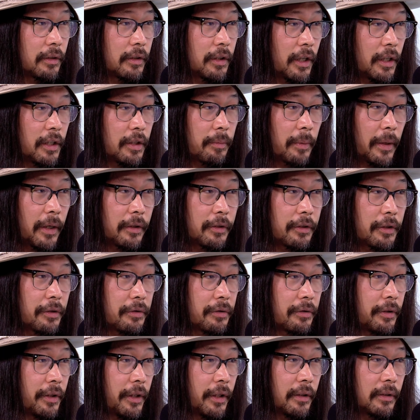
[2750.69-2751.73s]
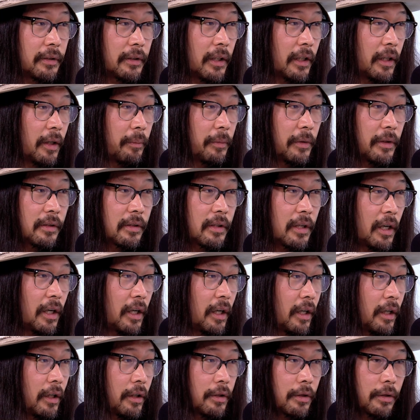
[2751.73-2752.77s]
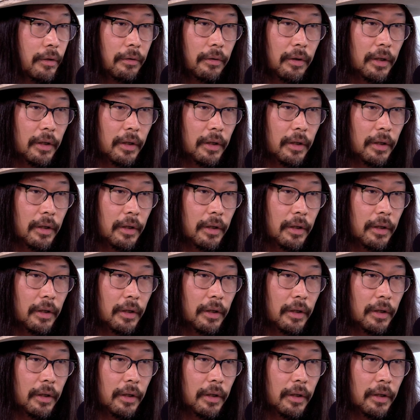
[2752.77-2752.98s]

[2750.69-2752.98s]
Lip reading: change banjo strings, set up the stage,